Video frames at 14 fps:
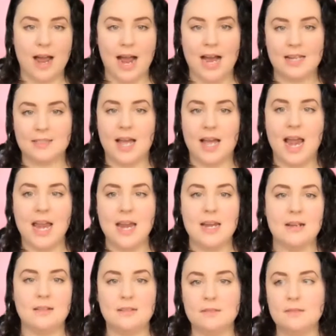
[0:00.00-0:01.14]
as
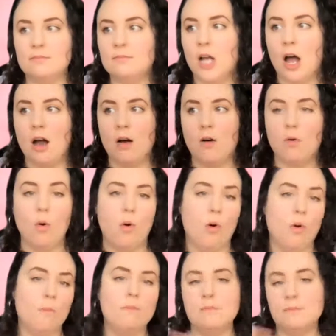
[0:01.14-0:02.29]
a girl or